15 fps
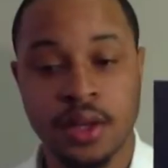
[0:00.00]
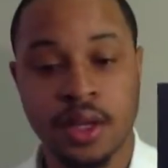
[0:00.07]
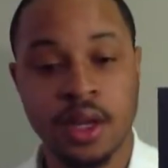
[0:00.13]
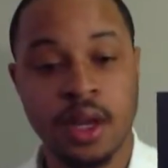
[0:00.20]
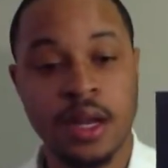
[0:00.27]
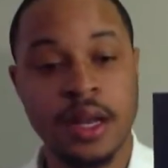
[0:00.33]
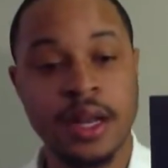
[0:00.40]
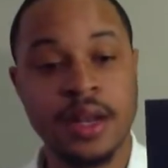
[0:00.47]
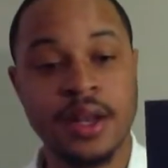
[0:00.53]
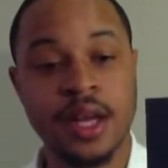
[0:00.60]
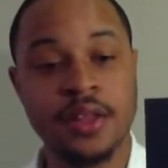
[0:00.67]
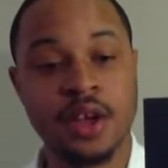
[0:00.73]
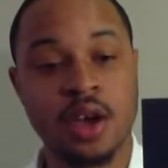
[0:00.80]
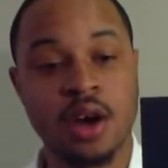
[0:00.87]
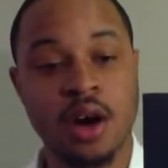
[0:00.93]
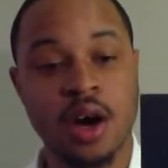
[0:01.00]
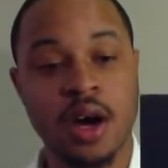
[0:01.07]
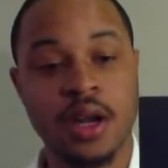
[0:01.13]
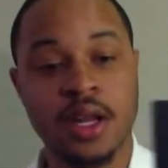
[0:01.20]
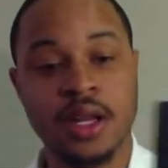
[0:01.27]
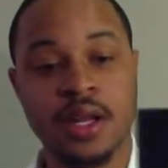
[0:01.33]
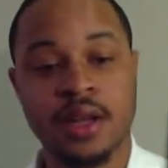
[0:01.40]
another card
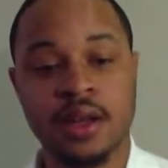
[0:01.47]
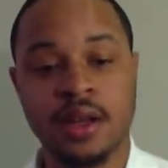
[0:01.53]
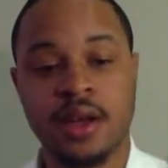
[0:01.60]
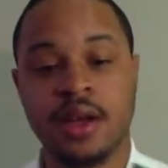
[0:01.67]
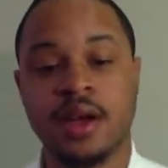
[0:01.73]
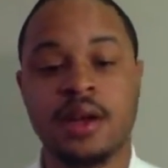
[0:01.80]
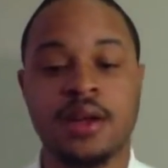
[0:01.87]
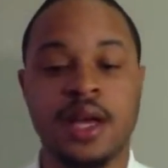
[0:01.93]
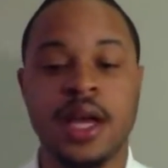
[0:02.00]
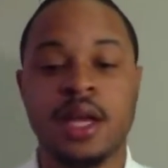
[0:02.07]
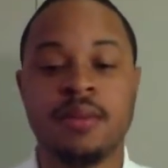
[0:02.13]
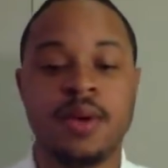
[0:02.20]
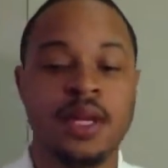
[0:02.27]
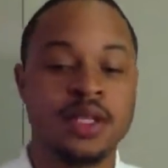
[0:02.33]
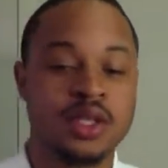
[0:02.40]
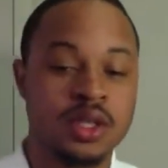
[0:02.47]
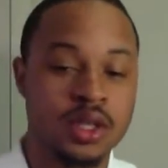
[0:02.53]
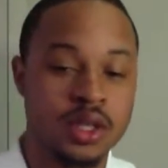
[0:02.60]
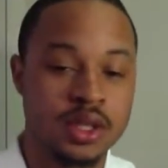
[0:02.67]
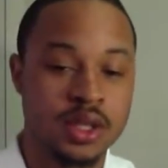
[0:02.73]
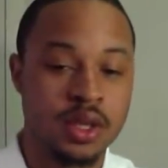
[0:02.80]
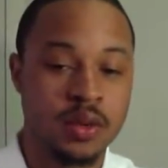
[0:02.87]
in the element
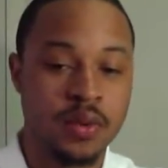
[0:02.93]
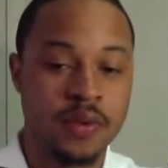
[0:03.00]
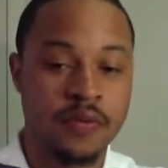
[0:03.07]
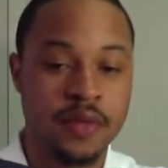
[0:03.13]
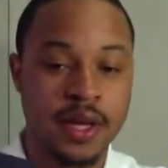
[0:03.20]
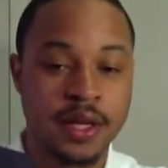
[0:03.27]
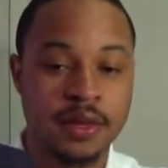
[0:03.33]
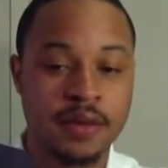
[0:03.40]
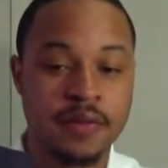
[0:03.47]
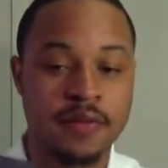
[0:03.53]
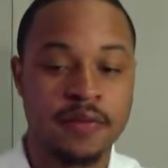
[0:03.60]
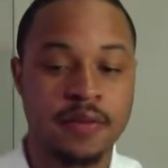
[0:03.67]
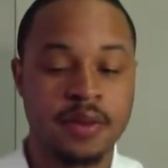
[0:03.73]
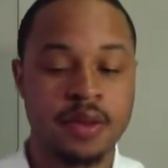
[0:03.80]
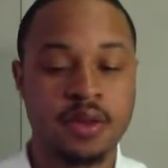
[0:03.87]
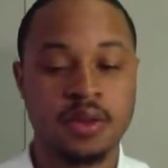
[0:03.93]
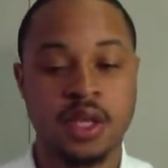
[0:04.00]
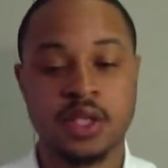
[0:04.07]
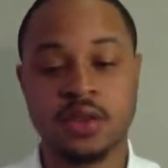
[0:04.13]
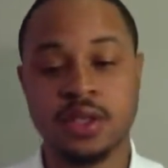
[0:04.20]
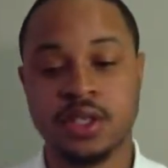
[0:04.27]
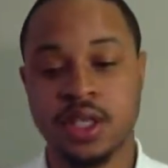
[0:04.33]
is the reflective.
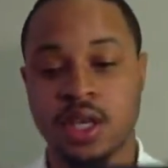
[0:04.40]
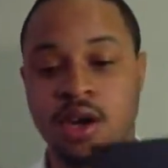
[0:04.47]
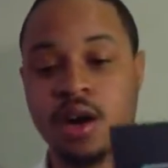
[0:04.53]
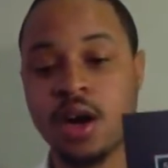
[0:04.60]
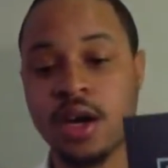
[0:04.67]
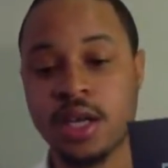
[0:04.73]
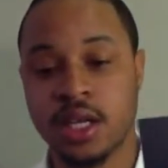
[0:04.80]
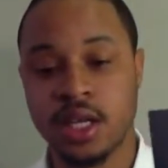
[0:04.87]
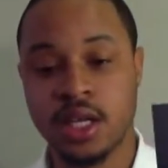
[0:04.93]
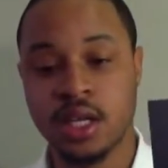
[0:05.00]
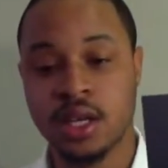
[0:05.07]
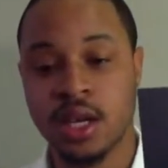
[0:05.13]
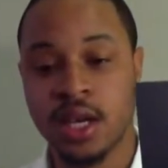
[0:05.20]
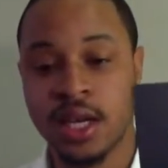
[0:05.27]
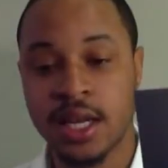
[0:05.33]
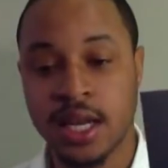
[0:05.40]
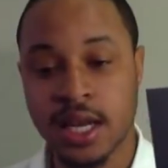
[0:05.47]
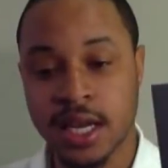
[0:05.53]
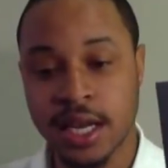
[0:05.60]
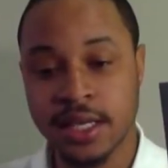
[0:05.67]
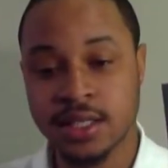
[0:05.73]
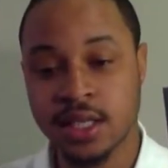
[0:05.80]
That's why you see the RE. Then in
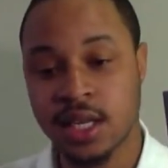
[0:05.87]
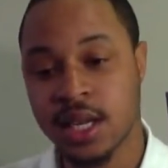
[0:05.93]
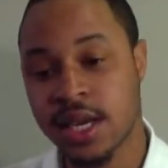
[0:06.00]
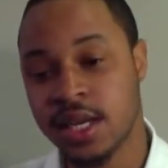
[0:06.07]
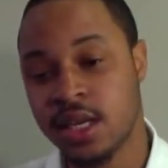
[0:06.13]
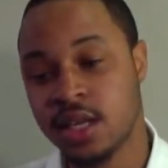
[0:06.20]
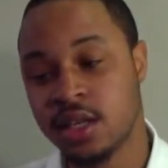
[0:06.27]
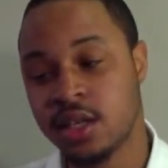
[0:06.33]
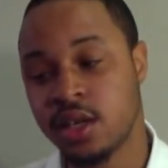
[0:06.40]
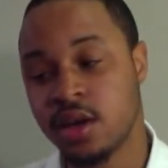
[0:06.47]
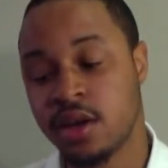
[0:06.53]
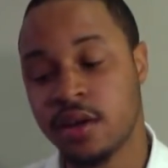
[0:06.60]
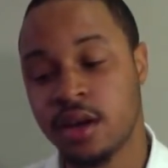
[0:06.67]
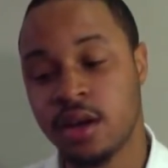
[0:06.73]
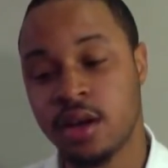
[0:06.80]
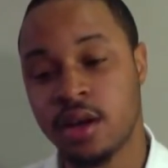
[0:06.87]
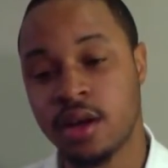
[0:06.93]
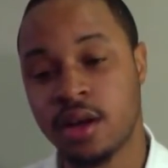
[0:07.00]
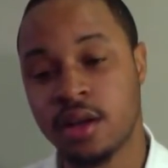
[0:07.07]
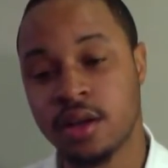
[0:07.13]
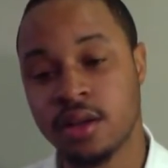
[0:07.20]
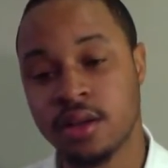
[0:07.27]
1990, the year
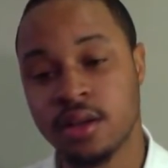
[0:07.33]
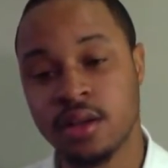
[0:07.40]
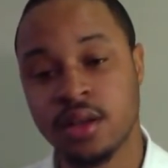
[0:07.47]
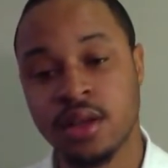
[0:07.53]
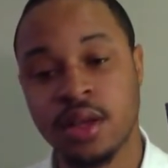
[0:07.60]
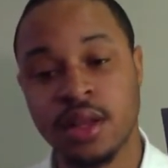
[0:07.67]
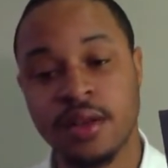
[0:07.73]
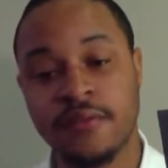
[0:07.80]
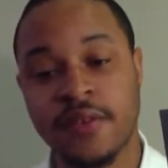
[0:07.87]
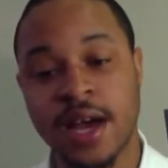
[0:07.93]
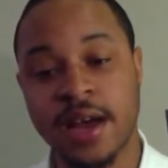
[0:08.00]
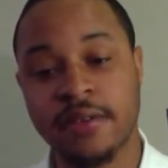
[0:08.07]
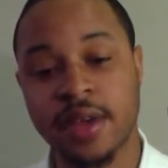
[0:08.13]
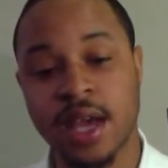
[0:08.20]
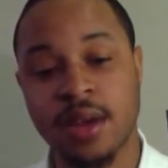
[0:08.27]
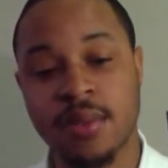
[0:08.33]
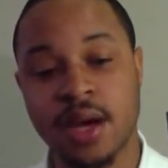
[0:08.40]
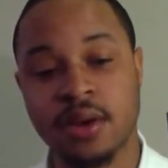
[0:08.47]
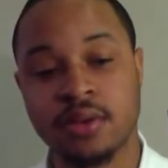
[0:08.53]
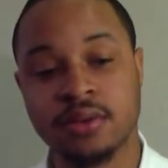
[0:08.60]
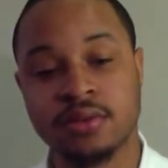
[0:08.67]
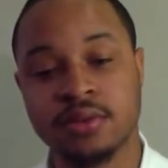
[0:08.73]
the 5 came out.
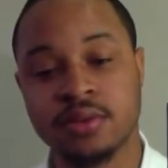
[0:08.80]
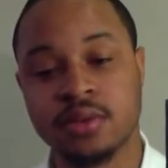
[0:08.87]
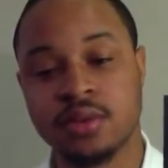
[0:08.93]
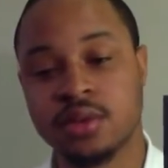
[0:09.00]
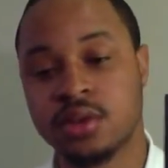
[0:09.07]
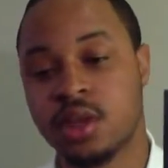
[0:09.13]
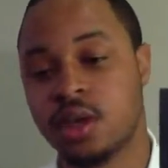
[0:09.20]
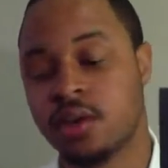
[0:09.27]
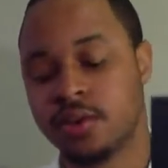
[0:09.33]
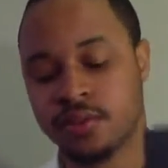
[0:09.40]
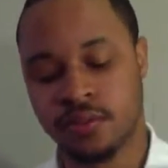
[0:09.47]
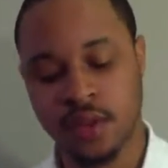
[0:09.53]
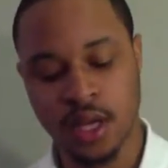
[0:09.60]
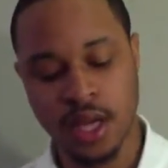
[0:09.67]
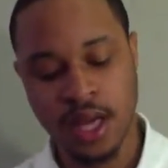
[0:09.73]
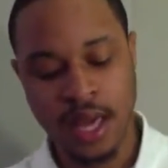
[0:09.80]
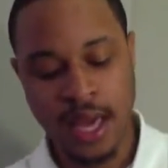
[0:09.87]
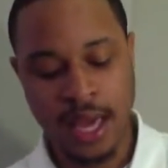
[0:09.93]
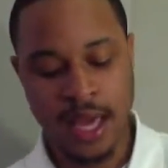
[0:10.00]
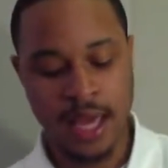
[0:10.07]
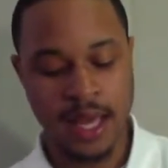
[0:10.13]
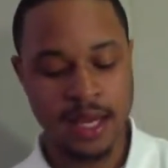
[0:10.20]
So,
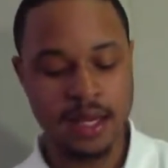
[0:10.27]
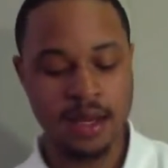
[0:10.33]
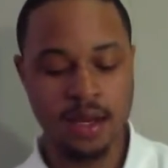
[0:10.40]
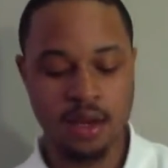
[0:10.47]
and